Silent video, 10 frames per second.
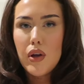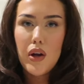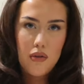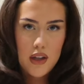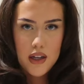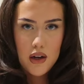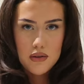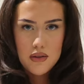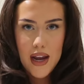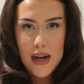Who really
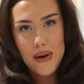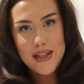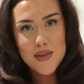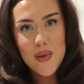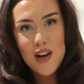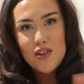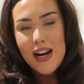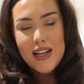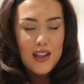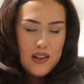knows? Anyways, I'll try
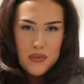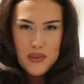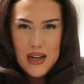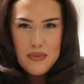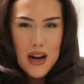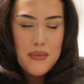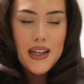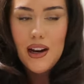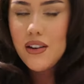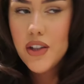and include some clips. I
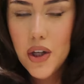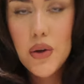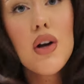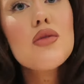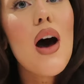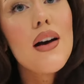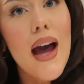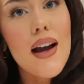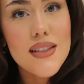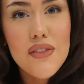mean, who knows what I'll
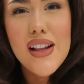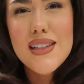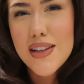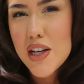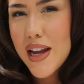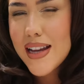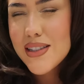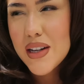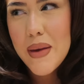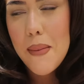get, because I feel it's
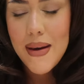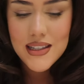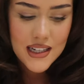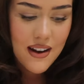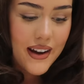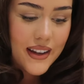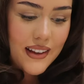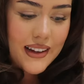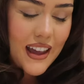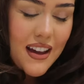gonna be a messy night.
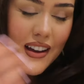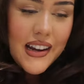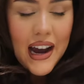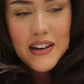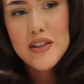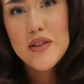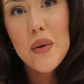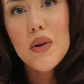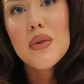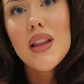Like, I just know
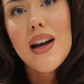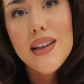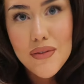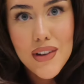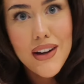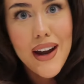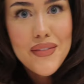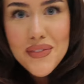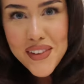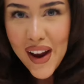what we're like,
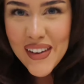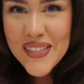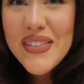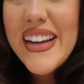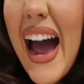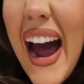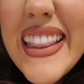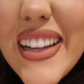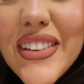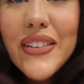okay? So, but yeah, I
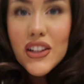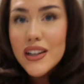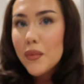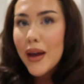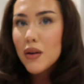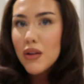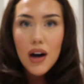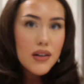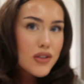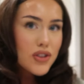love you. Look at the makeup
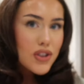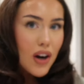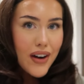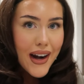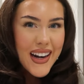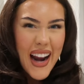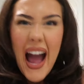though. Sorry?